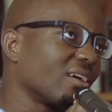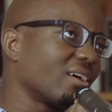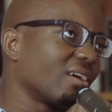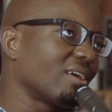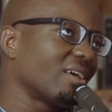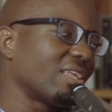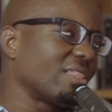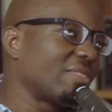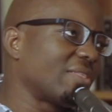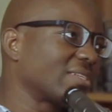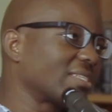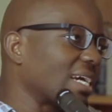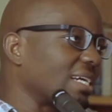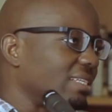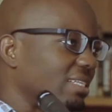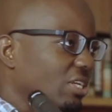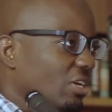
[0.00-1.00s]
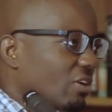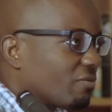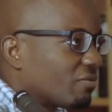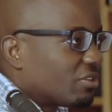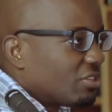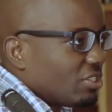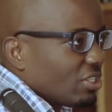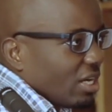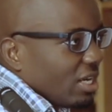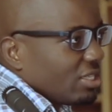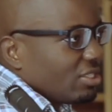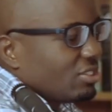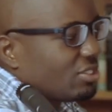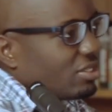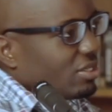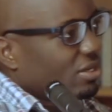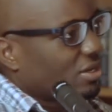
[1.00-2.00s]
this idea of a
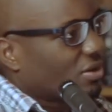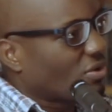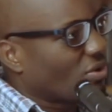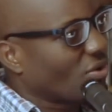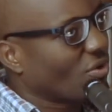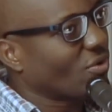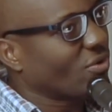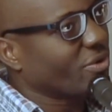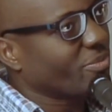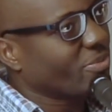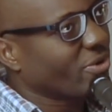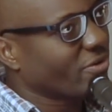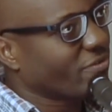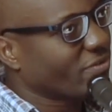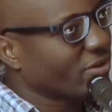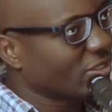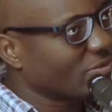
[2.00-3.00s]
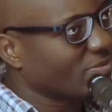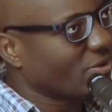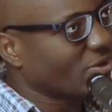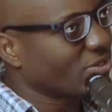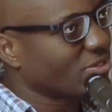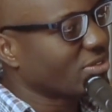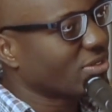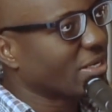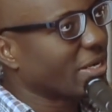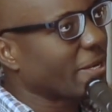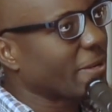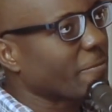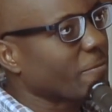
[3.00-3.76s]
judge or a perfect person